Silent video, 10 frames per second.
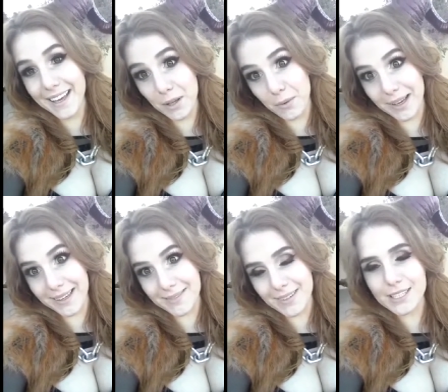
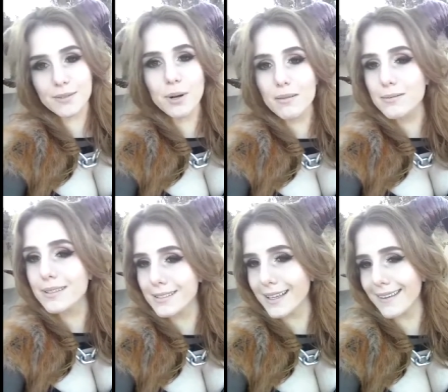Anyway, I should
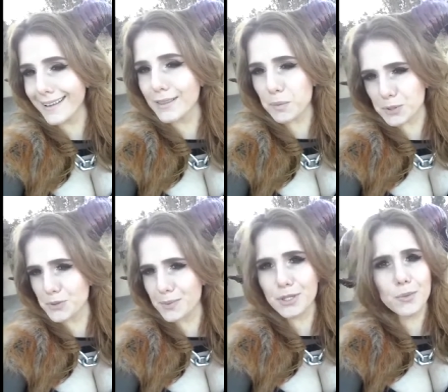probably get like the
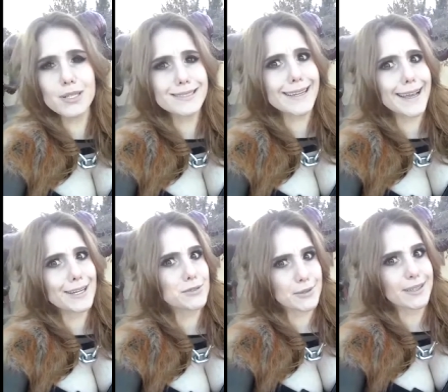prescription ones that I
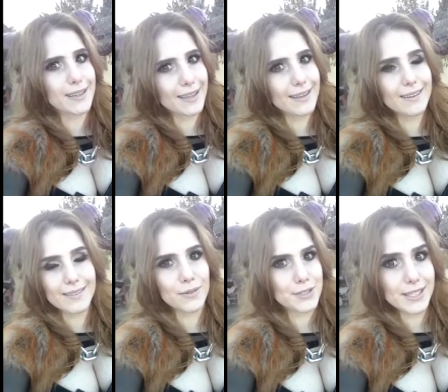actually need
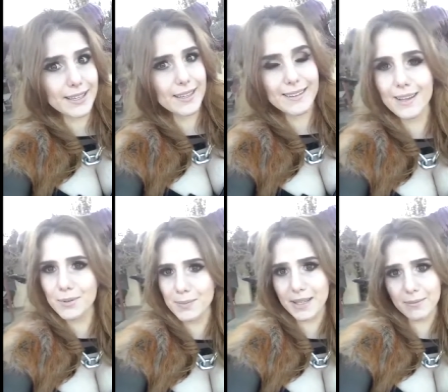for seeing.
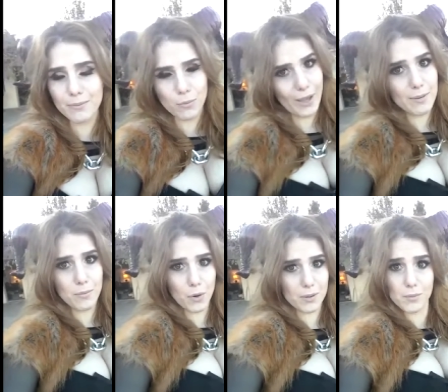That would be way
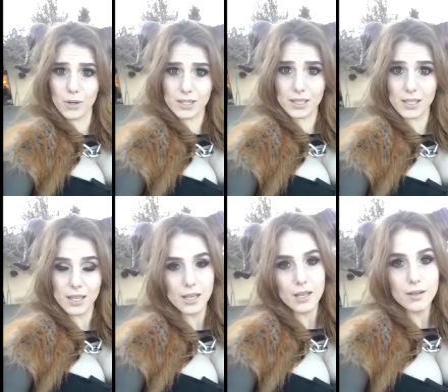more important.
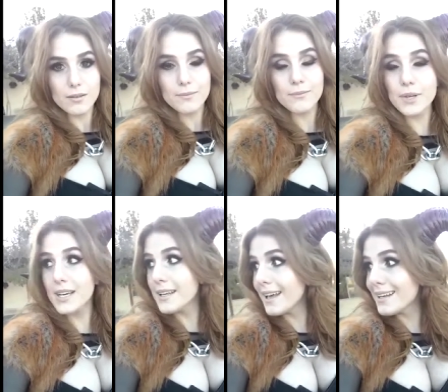
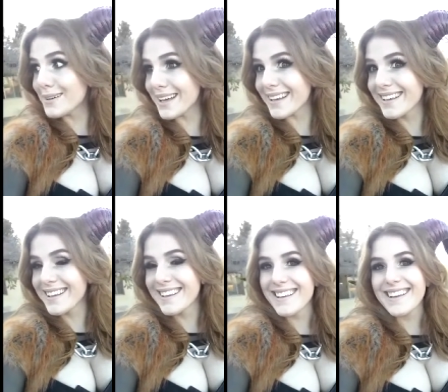But anyway,
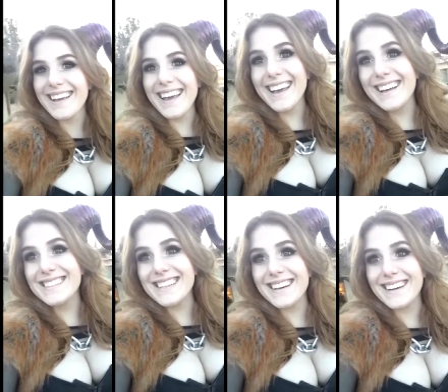
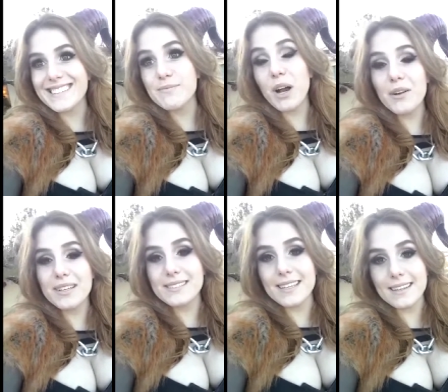and tomorrow
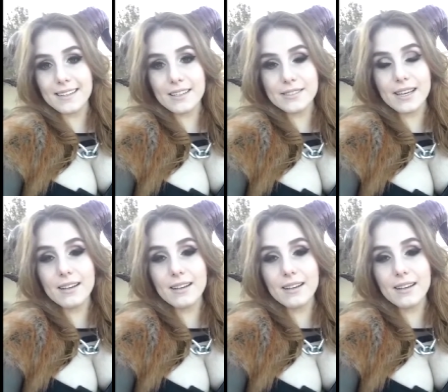is Sankt